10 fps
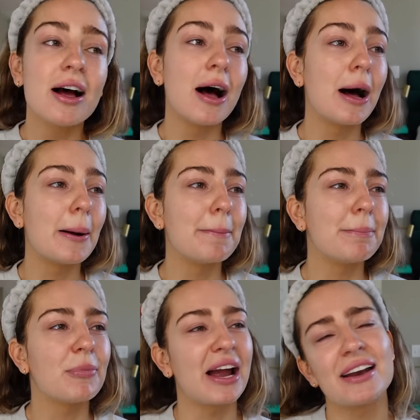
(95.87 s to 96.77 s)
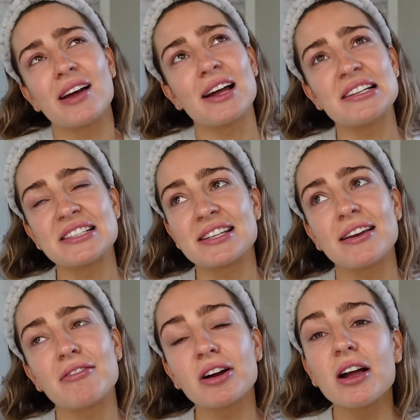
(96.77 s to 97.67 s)
Um, wait, I, I, didn't say
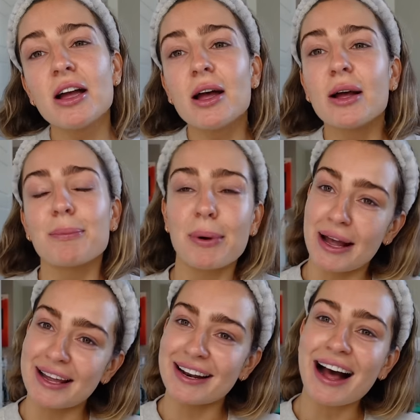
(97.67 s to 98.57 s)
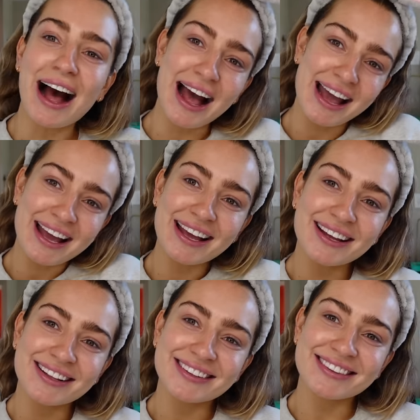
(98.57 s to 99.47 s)
never, but
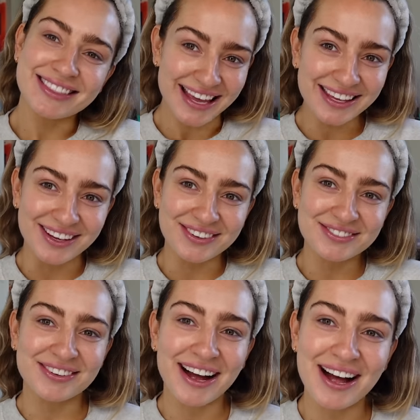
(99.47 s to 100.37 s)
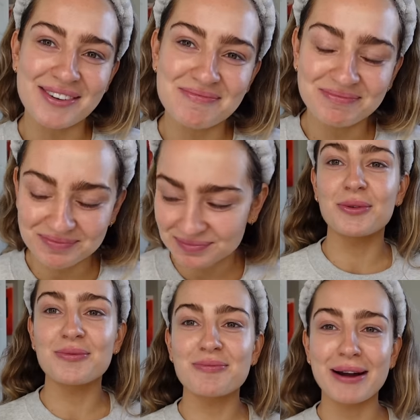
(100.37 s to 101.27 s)
I thank you. Um,
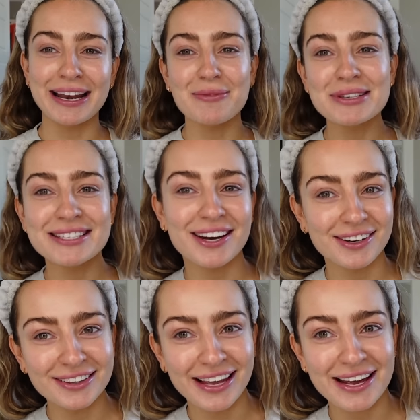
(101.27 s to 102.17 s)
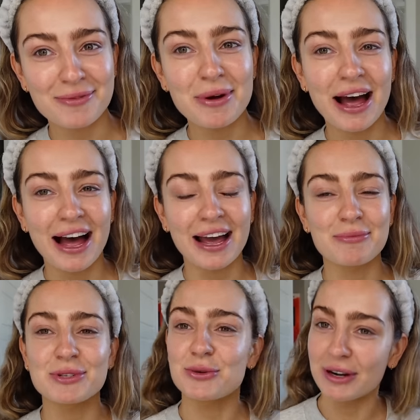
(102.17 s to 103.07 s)
my name is Taryn Lamb.
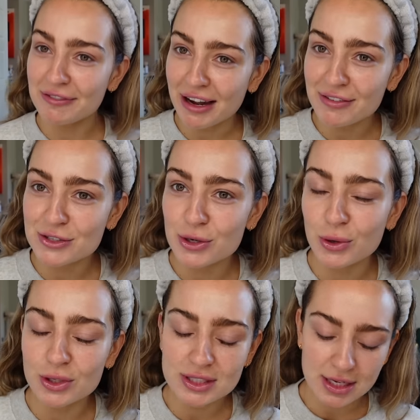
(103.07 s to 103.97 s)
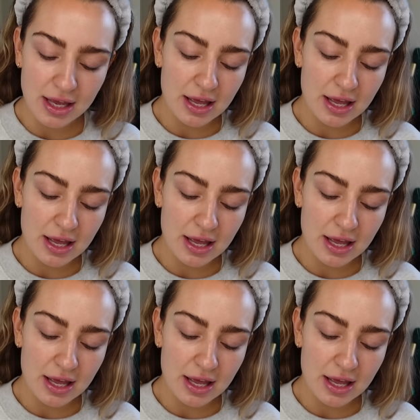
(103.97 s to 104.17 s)
I'm 25 years old.